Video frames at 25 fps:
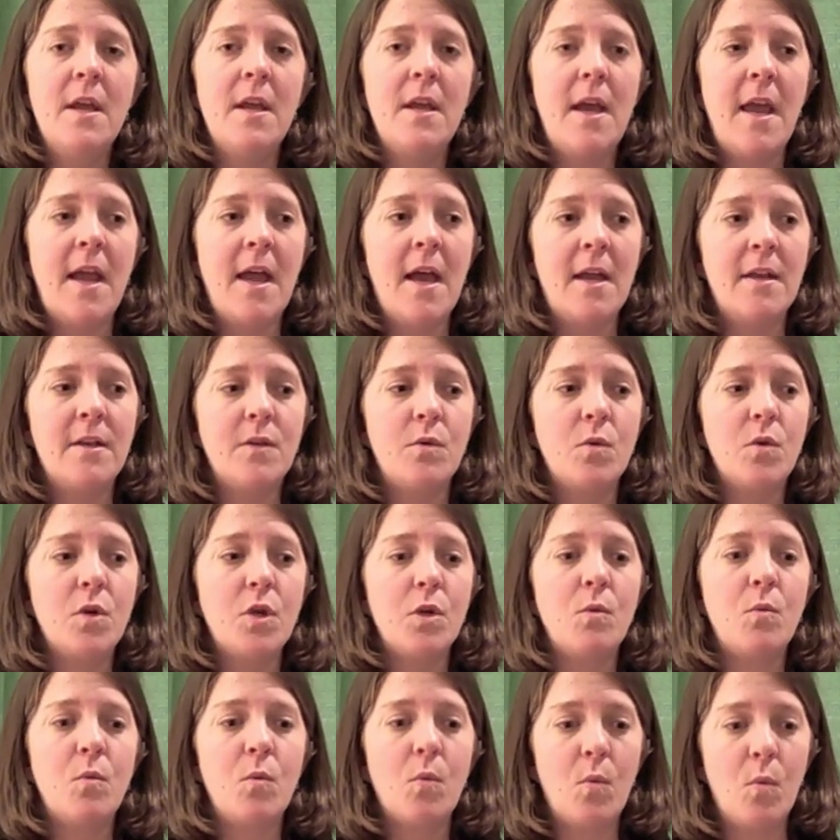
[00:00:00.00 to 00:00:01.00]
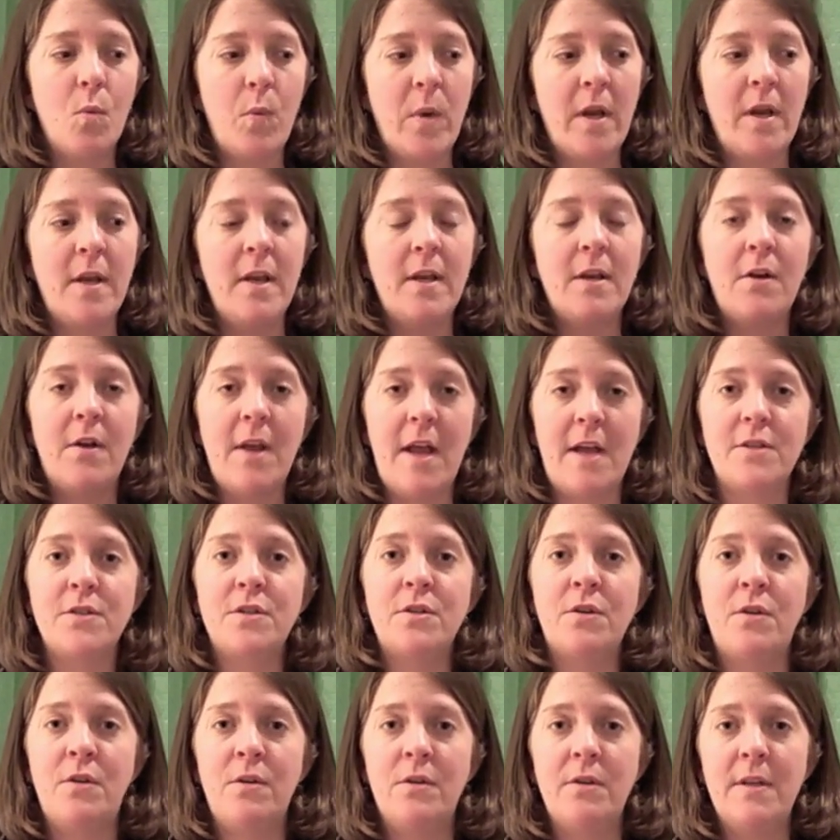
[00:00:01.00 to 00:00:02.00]
And when an
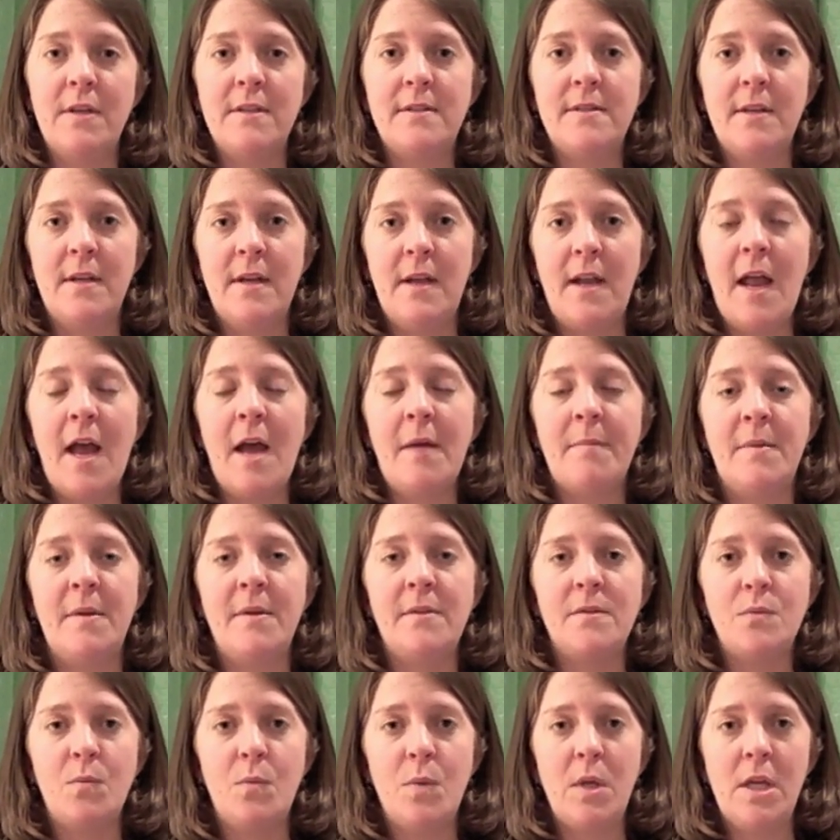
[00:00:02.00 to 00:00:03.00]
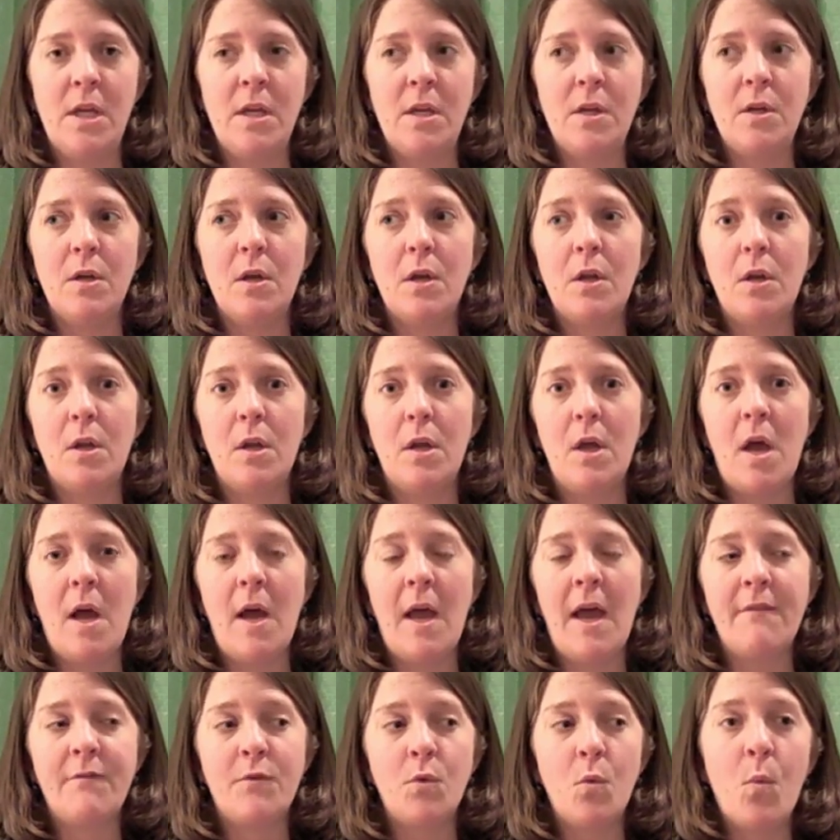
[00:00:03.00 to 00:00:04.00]
international incident happens, we
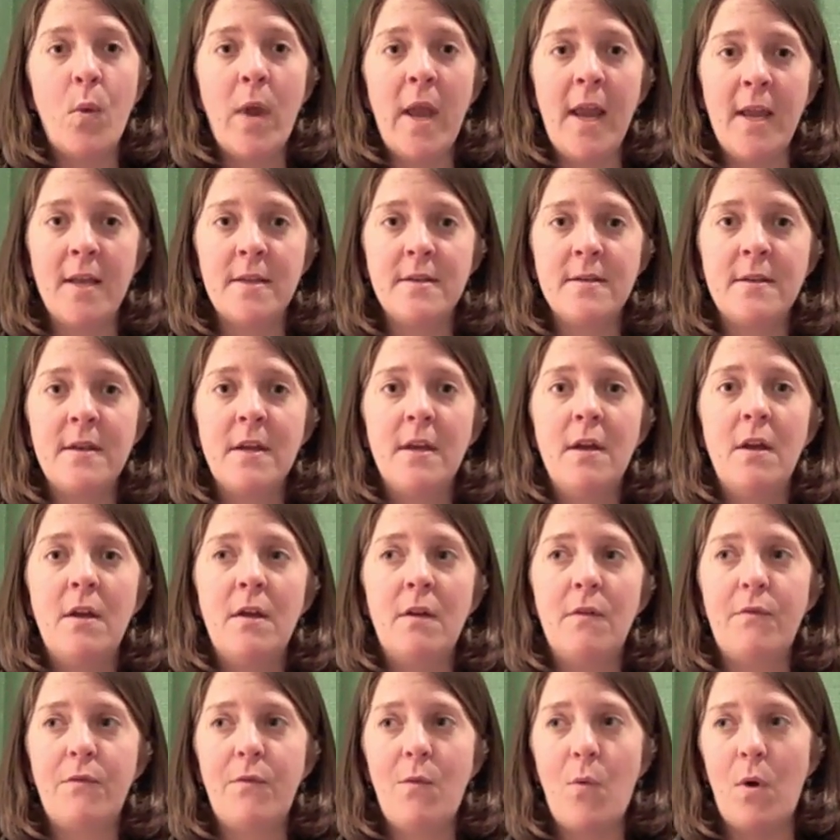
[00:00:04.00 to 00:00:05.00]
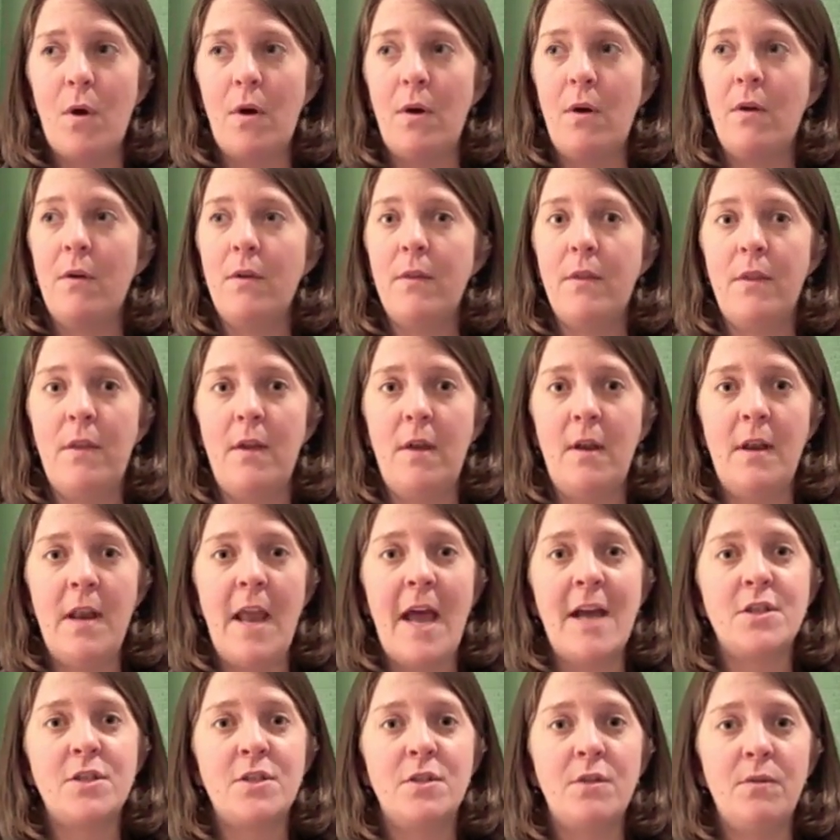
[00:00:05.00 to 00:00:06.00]
have to wait for the
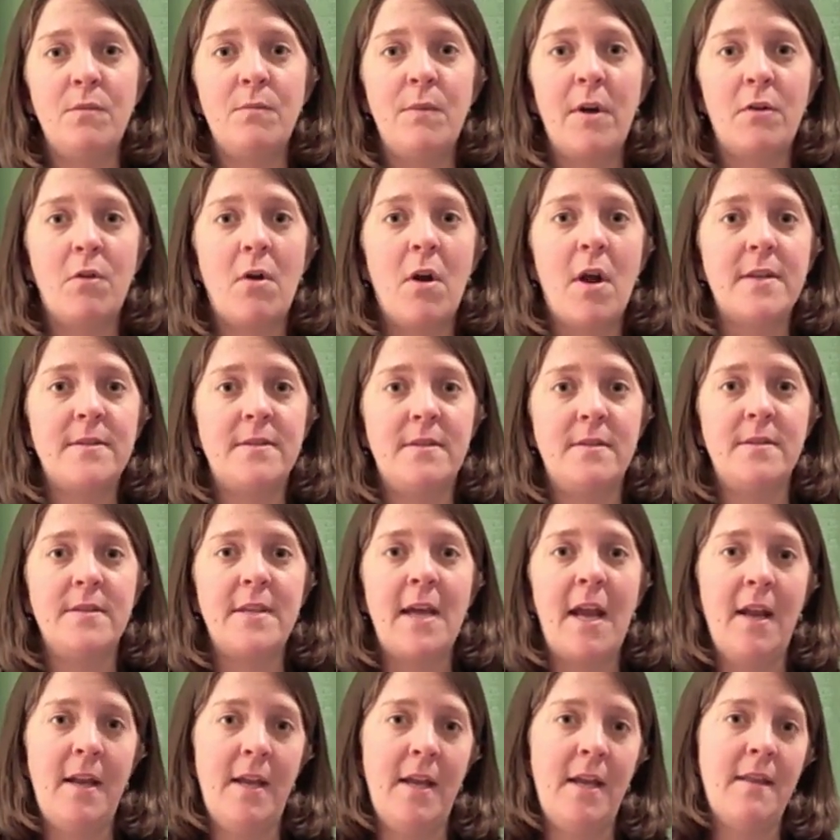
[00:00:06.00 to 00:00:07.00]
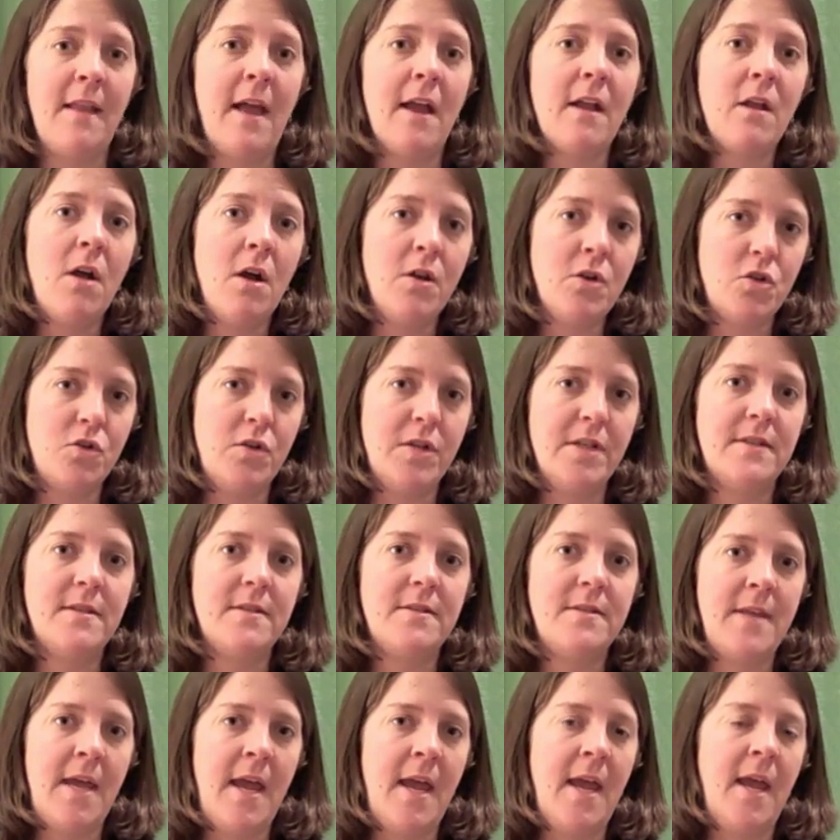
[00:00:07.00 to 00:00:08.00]
National Red Cross Society in that country to
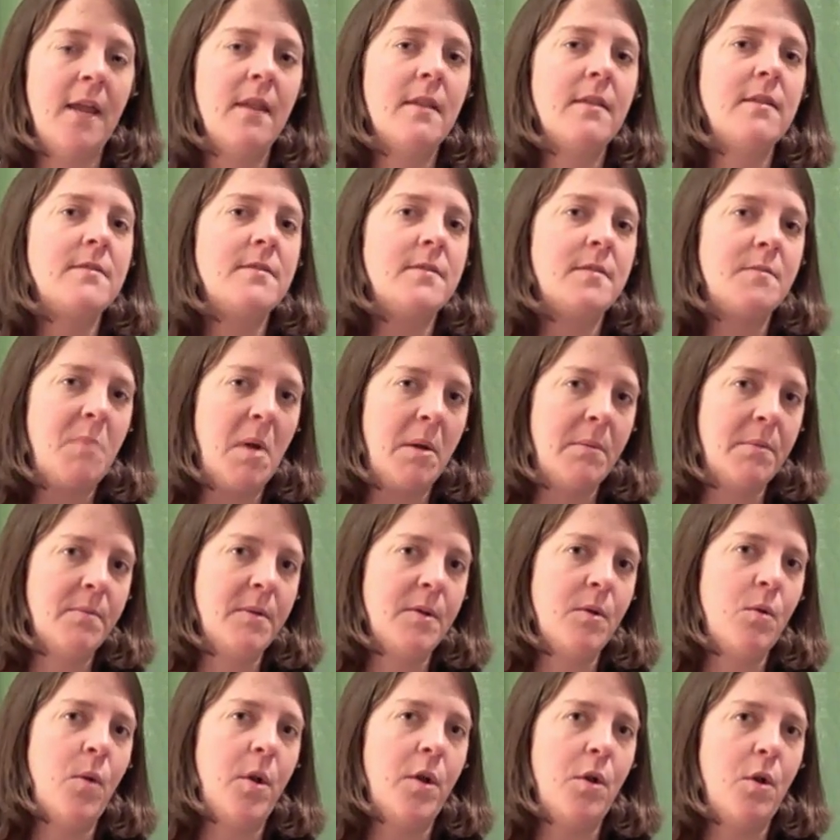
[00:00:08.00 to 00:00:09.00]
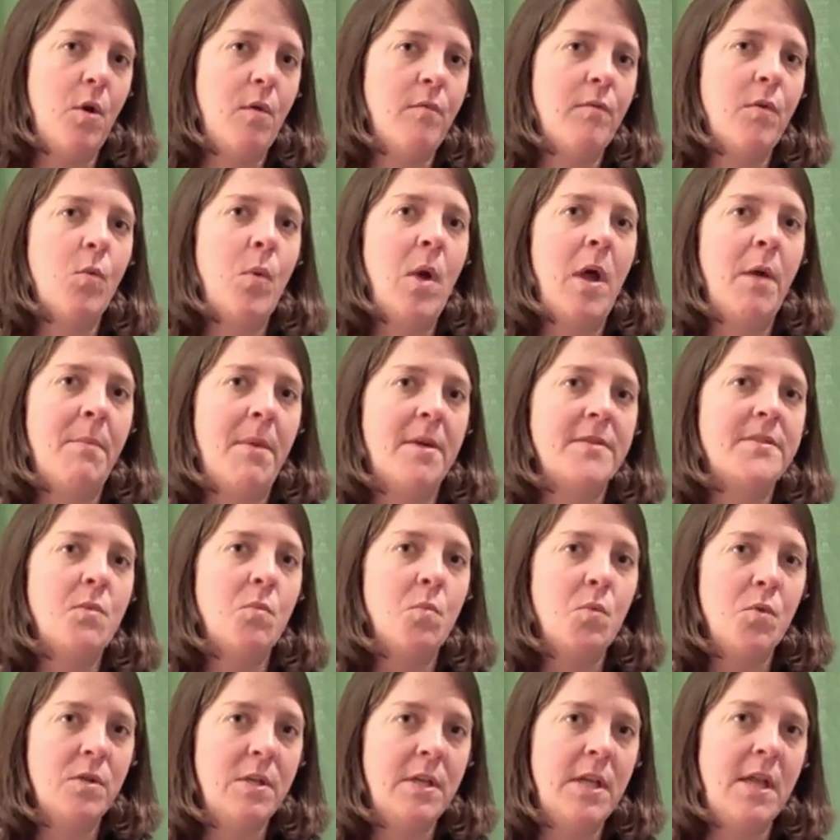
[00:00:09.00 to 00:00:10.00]
say, this is probably going to overwhelm us and
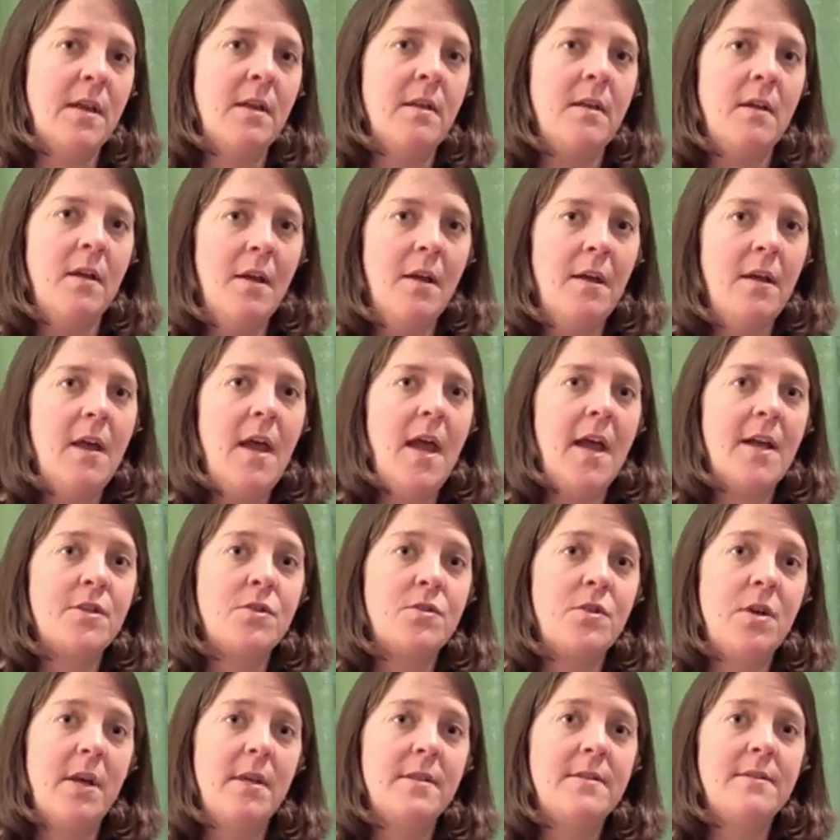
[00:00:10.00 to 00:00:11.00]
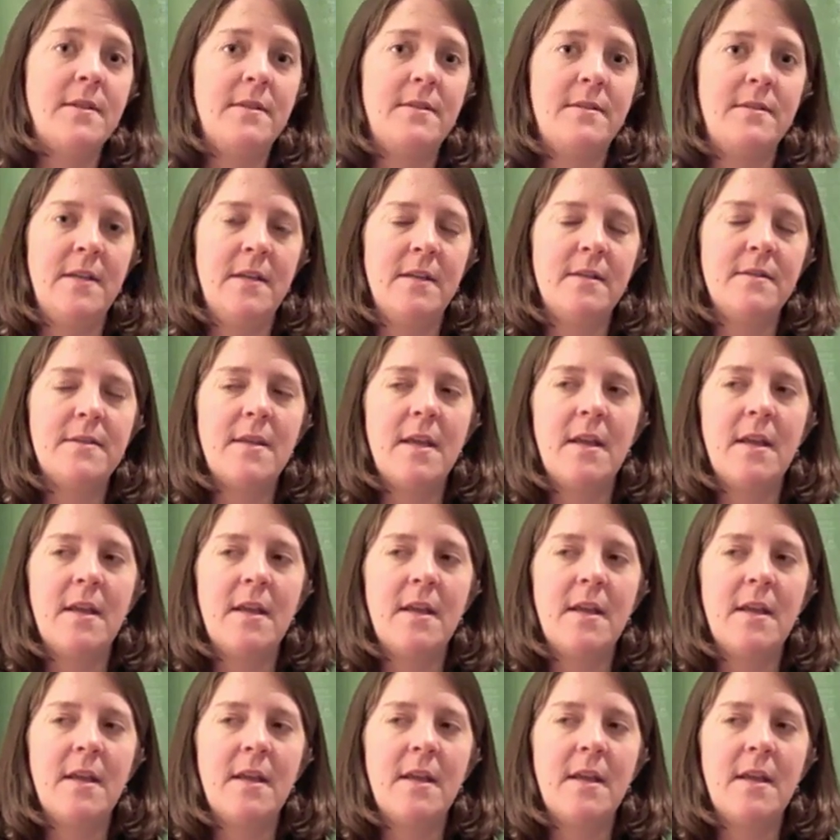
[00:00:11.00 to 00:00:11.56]
we'll need extra assistance.